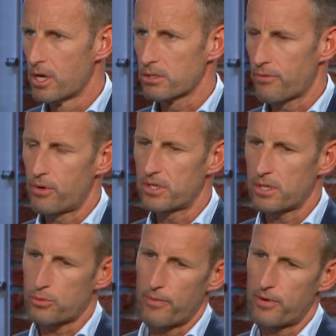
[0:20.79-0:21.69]
So for
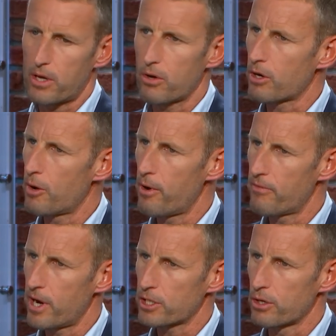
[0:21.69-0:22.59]
instance, we've taken a couple
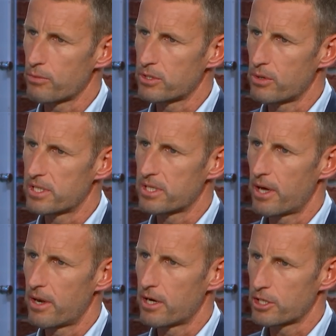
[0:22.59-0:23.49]
of actions with Ulysse
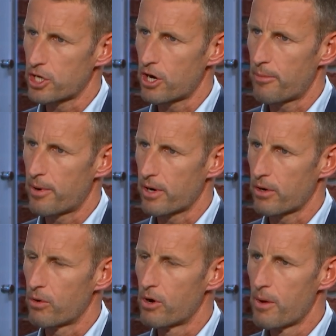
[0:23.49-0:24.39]
Nardin and
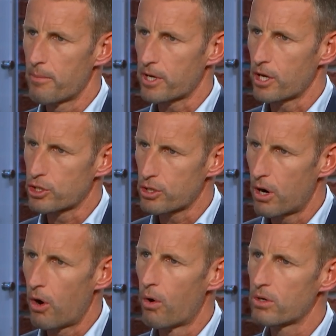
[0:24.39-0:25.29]
Girard-Perregaux, making
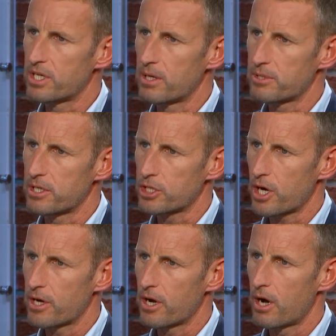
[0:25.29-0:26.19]
sure all teams in
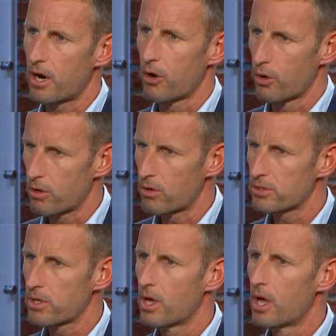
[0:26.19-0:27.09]
China are
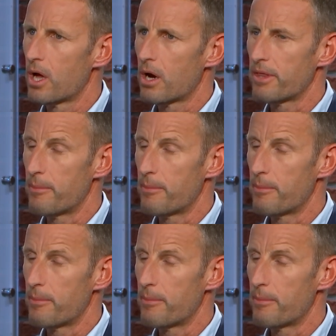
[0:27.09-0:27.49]
locals. Uh,